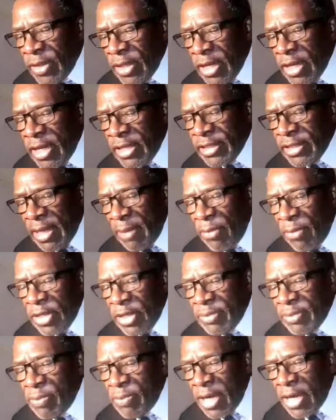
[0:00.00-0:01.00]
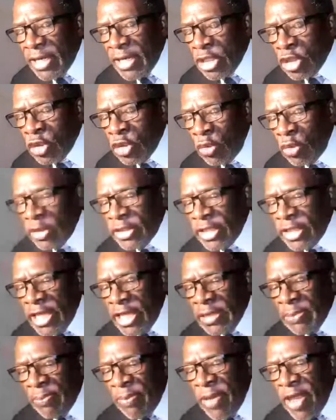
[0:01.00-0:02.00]
And somebody's Buana Zulu
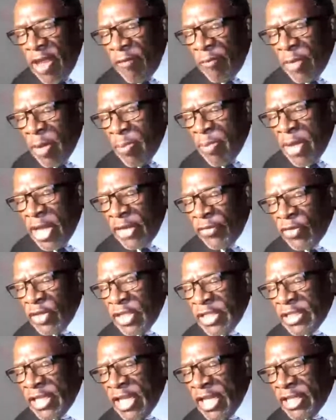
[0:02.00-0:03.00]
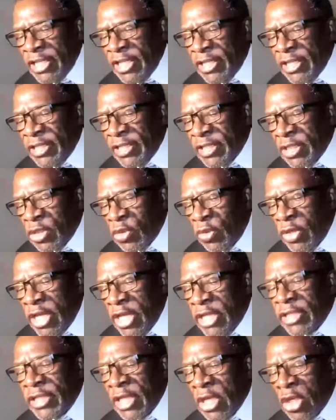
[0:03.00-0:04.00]
says, PF prepared for these elections 2
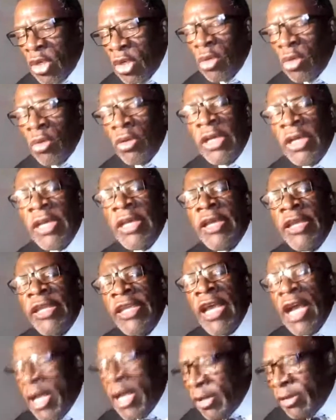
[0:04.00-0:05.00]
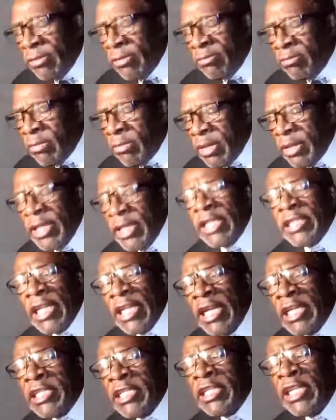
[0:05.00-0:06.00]
years ago. Yeah, they
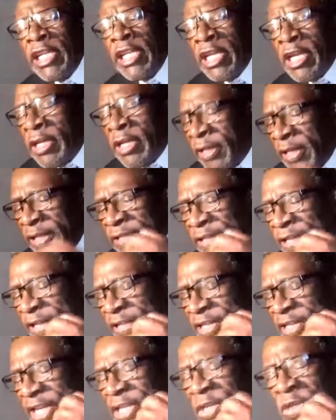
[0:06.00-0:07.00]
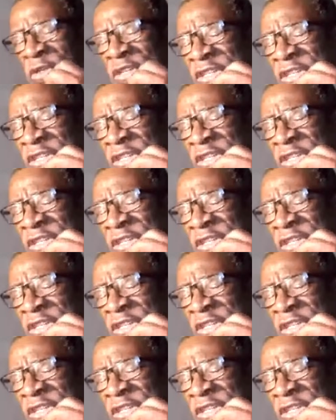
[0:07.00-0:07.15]
started stealing these, tried to